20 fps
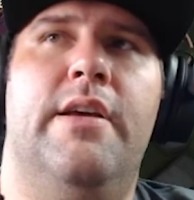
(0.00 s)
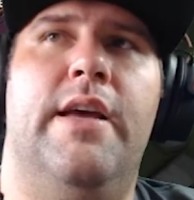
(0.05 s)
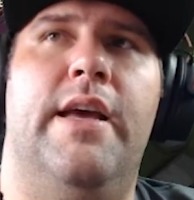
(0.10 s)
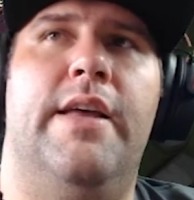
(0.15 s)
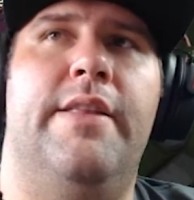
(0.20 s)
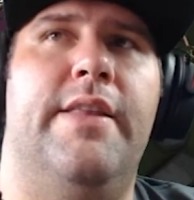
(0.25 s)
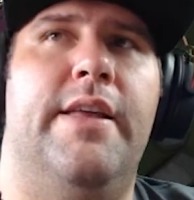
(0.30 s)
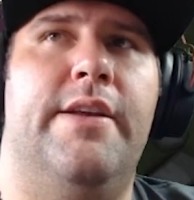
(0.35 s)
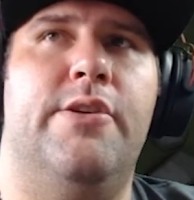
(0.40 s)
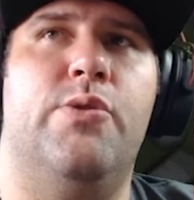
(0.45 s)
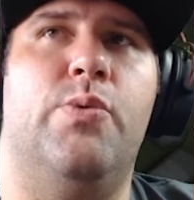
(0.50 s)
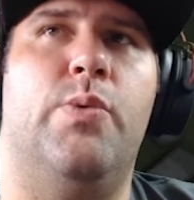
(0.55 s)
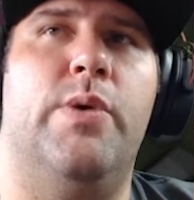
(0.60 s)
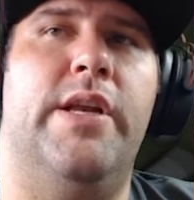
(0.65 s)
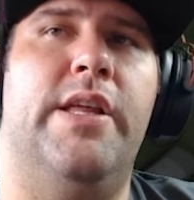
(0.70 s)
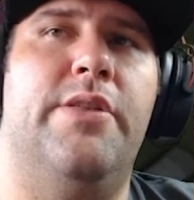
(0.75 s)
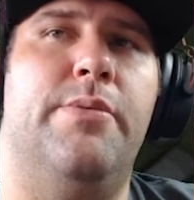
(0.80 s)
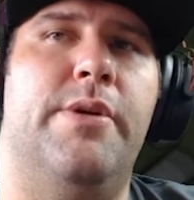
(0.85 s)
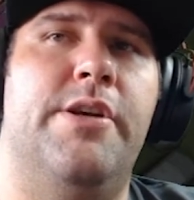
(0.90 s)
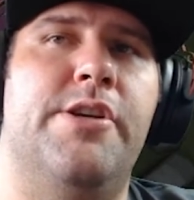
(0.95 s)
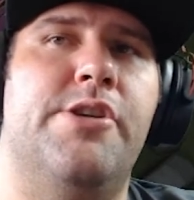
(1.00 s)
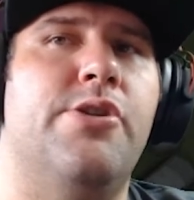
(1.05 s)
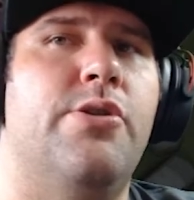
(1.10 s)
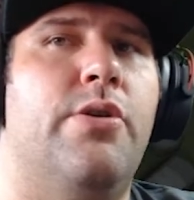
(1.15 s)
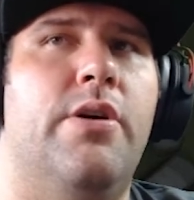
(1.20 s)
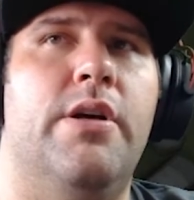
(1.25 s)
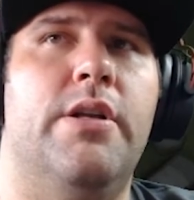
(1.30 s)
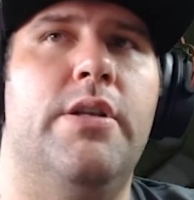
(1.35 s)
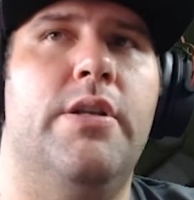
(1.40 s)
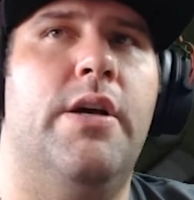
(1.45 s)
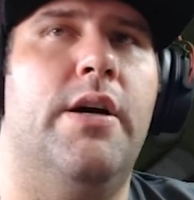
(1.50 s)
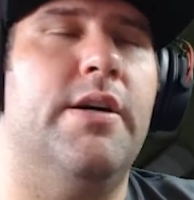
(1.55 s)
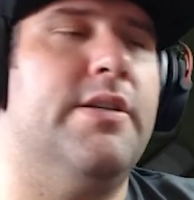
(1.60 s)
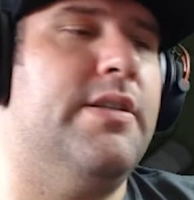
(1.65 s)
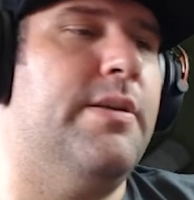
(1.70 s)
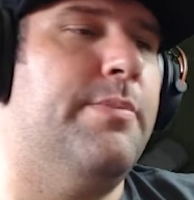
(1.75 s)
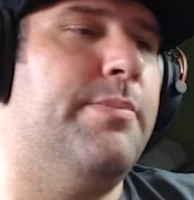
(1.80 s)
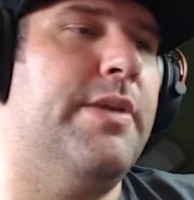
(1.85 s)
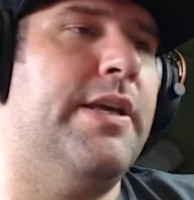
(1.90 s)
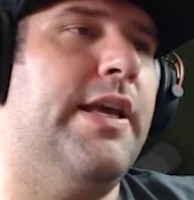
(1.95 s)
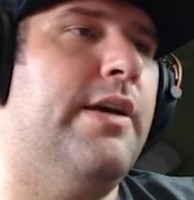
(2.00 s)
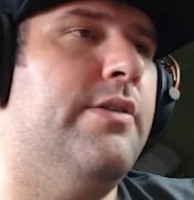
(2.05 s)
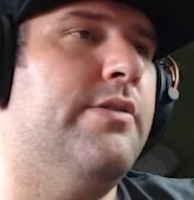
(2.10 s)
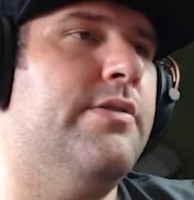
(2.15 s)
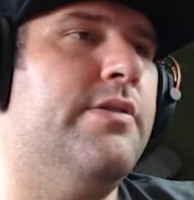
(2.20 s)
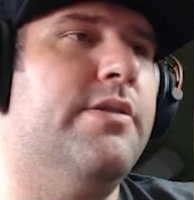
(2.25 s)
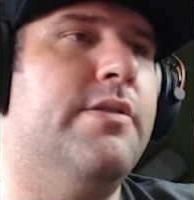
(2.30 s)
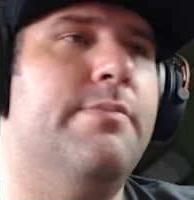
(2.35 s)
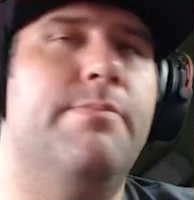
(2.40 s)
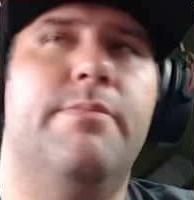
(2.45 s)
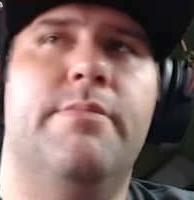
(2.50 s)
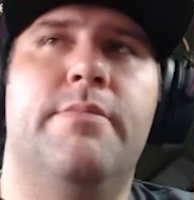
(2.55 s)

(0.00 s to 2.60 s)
And then 23, she'll unlock something else.